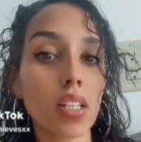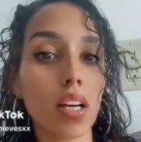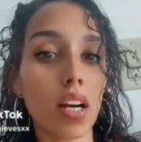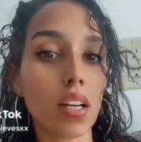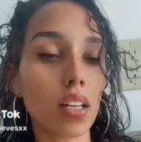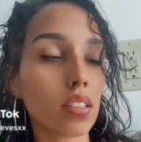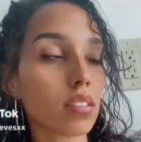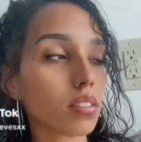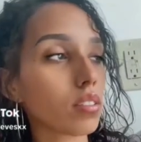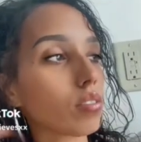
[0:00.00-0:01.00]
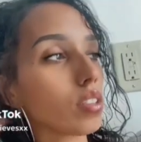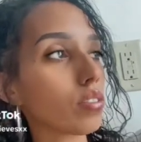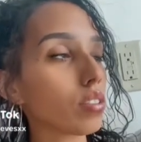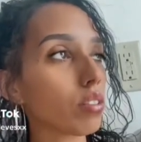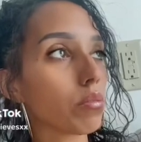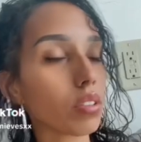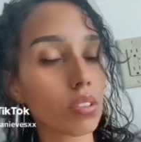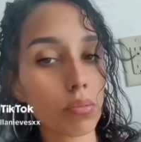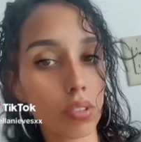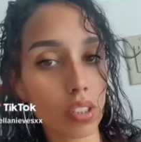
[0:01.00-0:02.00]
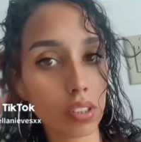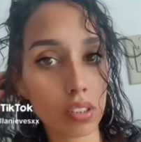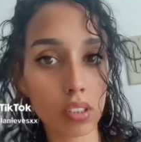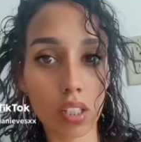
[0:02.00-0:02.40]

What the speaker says: I honestly don't even know what's worse.